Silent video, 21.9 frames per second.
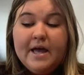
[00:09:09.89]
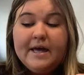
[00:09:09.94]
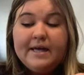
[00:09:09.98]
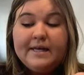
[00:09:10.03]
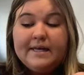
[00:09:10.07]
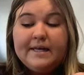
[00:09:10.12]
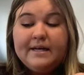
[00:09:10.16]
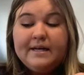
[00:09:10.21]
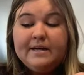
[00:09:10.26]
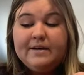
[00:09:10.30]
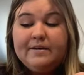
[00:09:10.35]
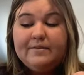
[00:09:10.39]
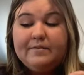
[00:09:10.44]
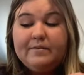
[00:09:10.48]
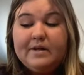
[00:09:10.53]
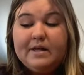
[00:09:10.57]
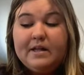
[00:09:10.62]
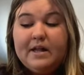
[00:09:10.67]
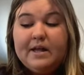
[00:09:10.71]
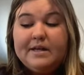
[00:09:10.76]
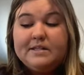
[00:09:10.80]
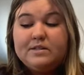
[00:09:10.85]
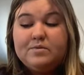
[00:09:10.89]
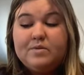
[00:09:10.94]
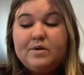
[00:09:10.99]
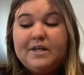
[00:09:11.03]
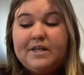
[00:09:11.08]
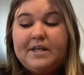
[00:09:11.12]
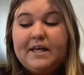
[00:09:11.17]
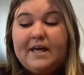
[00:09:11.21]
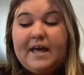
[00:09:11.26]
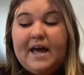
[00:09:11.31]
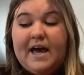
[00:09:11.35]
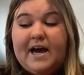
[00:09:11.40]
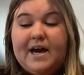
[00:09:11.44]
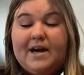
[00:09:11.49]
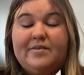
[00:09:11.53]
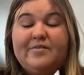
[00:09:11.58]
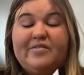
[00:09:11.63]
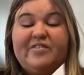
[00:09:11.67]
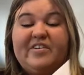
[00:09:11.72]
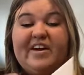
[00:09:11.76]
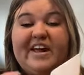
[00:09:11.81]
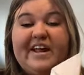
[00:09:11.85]
He didn't realize what he
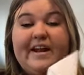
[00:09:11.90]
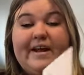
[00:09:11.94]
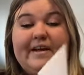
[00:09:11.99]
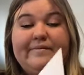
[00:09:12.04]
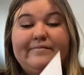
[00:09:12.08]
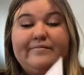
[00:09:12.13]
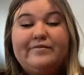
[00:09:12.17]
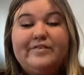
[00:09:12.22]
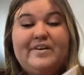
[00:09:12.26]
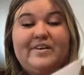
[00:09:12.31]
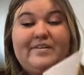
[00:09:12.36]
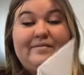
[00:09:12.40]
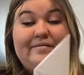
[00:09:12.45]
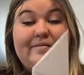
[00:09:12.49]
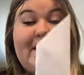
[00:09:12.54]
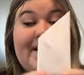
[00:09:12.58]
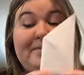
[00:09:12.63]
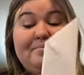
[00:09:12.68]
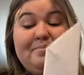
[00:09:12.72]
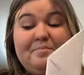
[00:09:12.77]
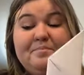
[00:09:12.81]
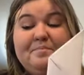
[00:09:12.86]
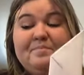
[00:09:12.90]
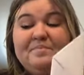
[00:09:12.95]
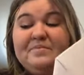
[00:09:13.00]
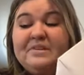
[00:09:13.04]
had right in front of him.